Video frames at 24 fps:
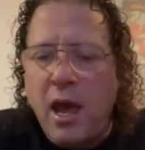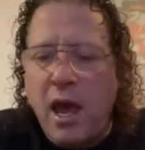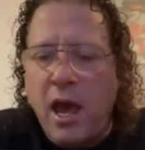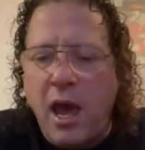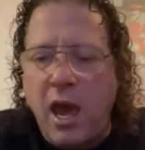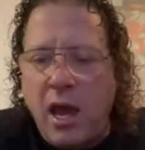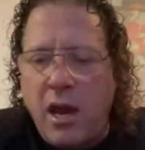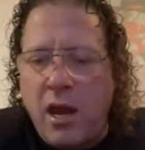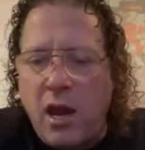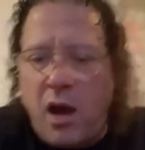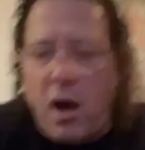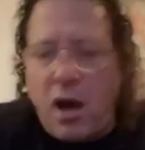
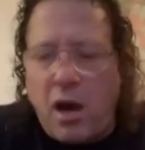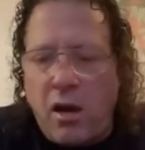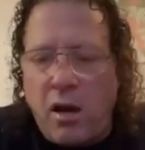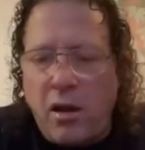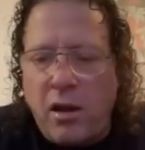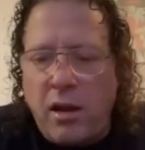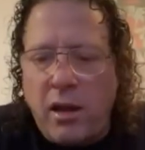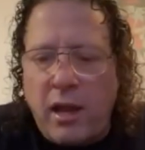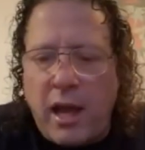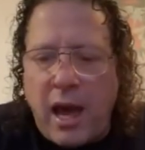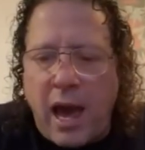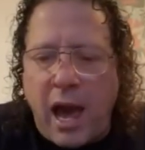And
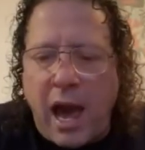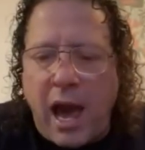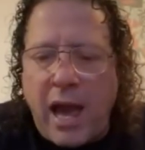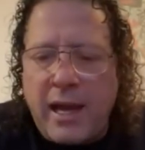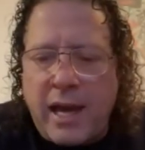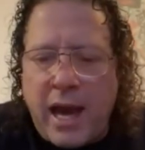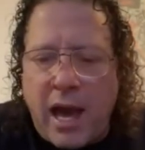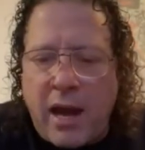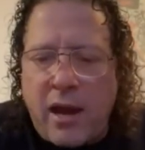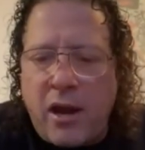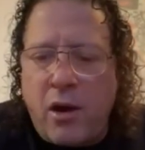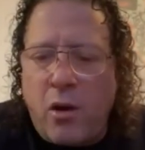like I
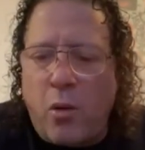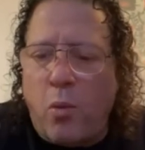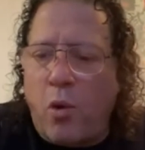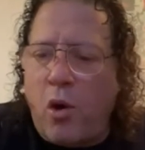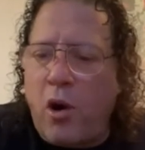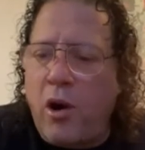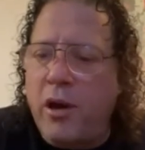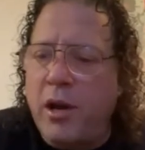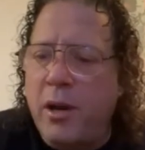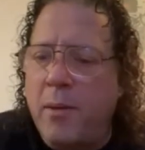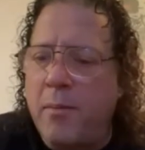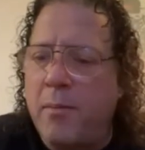got an
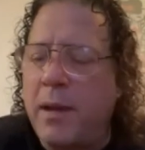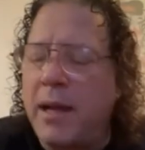award in